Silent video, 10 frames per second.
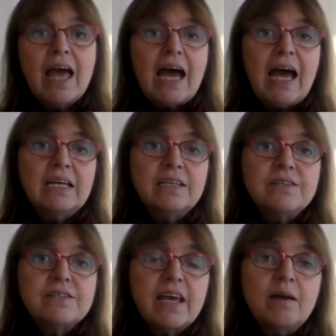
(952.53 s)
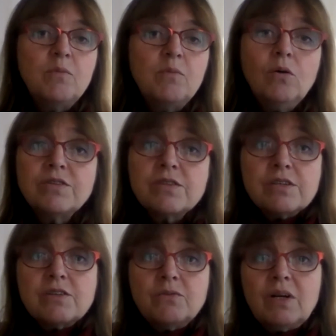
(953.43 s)
And also
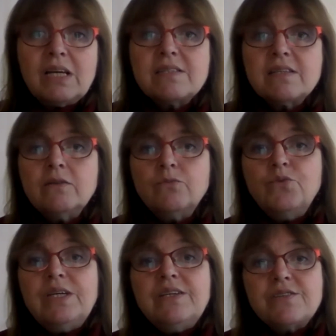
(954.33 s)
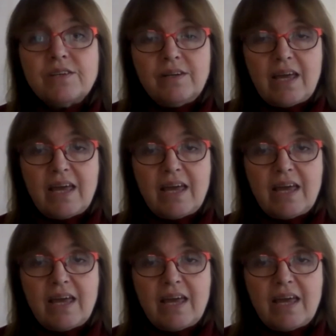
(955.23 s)
there's unrest in the region